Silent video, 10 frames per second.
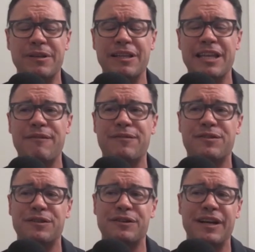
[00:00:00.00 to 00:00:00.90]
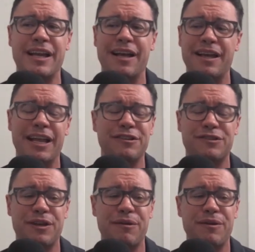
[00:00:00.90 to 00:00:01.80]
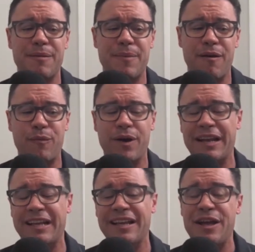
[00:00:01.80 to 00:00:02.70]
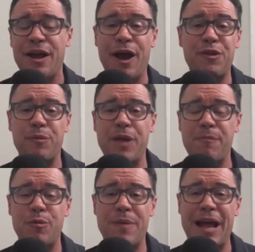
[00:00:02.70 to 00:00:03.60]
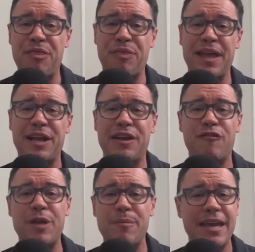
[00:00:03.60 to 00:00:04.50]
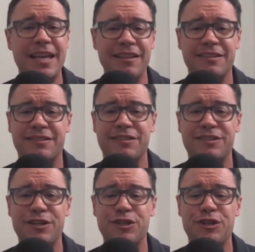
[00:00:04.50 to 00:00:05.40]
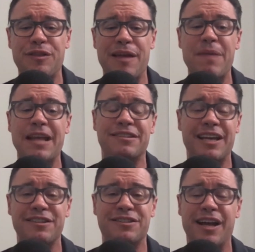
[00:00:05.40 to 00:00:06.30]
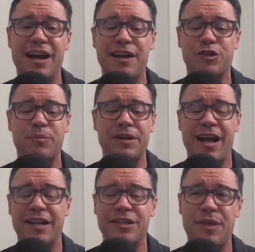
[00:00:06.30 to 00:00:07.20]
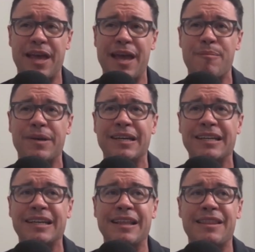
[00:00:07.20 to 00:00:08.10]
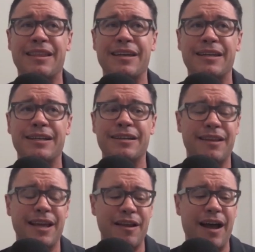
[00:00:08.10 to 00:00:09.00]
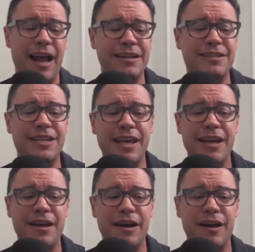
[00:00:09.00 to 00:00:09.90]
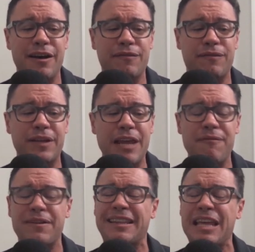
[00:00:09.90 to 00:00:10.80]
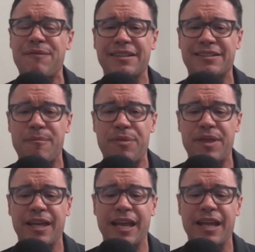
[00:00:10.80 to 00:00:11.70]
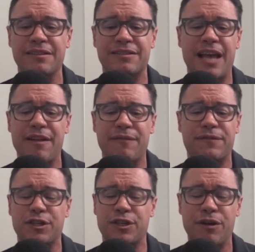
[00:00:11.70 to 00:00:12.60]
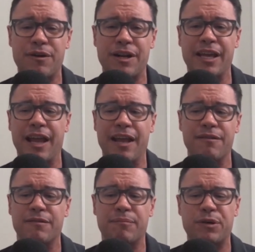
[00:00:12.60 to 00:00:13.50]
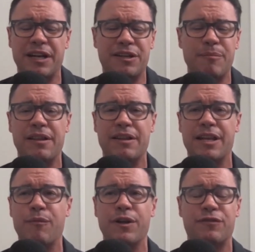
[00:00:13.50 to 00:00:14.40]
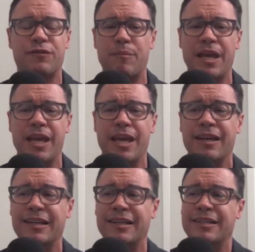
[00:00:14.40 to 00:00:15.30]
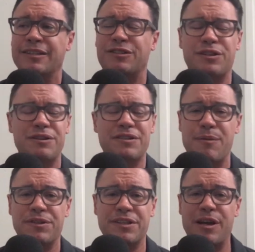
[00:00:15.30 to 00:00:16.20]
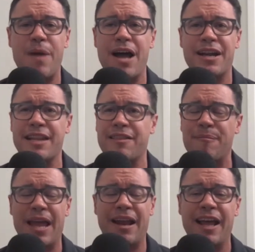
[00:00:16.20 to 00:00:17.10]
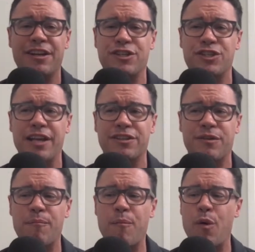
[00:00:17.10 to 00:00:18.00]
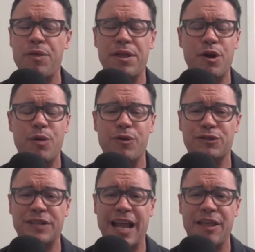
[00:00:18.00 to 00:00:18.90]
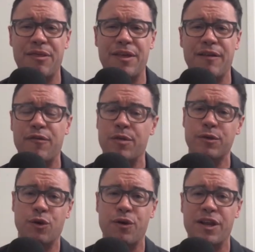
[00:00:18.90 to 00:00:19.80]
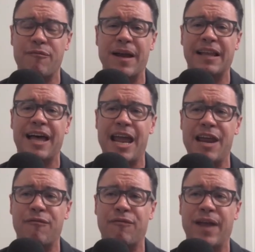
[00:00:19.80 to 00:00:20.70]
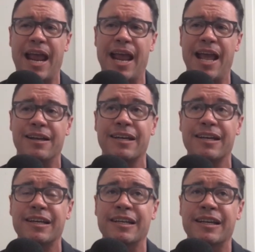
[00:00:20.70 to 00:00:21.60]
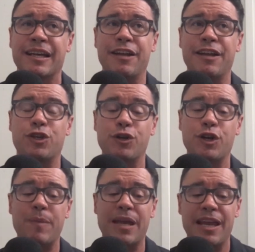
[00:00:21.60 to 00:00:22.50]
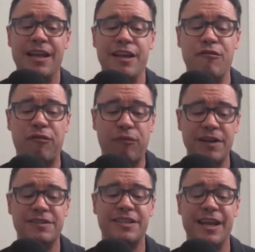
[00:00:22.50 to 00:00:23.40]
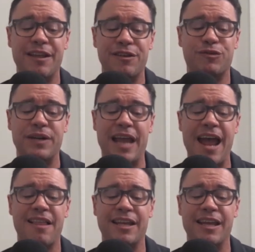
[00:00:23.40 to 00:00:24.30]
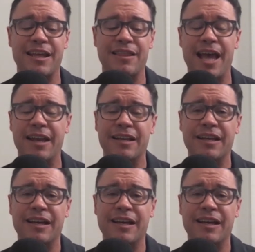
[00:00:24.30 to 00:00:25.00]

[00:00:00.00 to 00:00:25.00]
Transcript: beliefs or uh, insecurity about what other people might think of me making this decision that made sense to us but not to them the like idea of even leaving something inside of security and predictability which for me certainty was a commodity that man i had chased more than almost anything for the majority of my life and it took me confronting this reality that